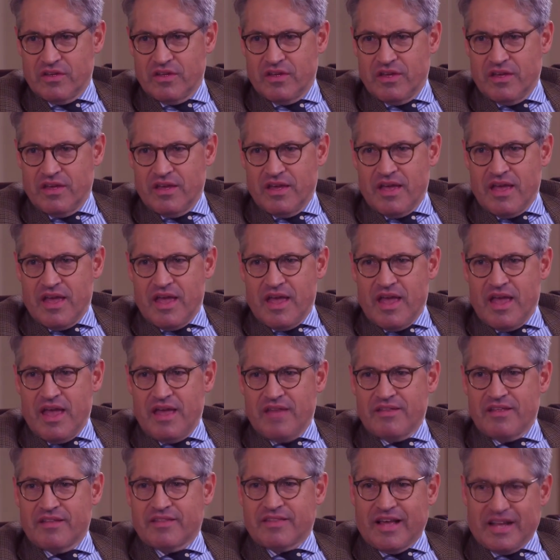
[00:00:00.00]
Yes.
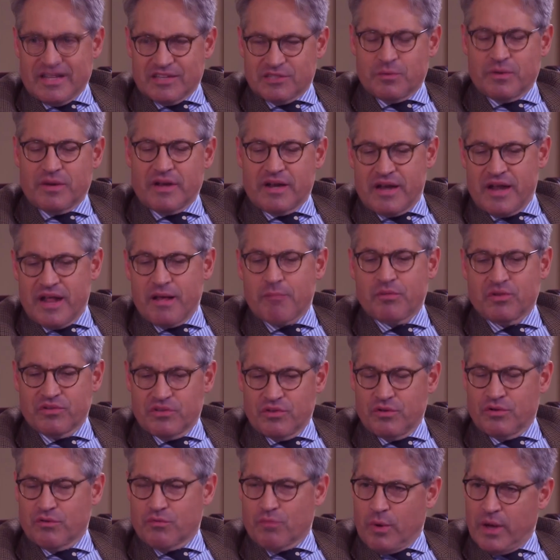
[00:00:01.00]
And that's what
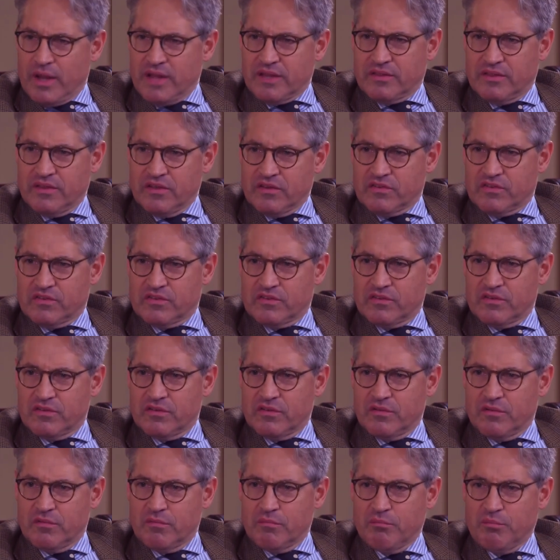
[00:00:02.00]
enabled you to write this
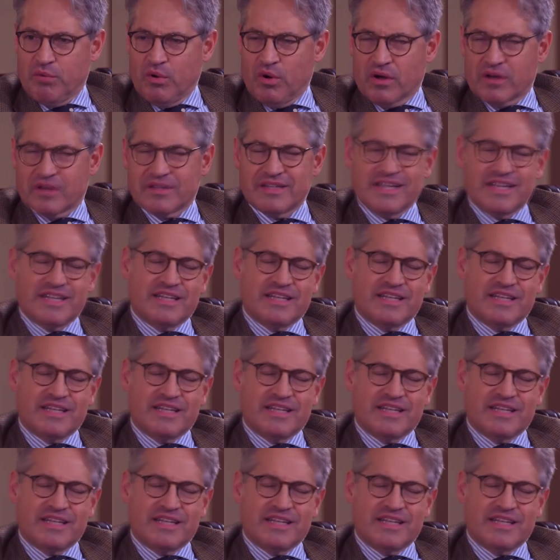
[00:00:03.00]
book.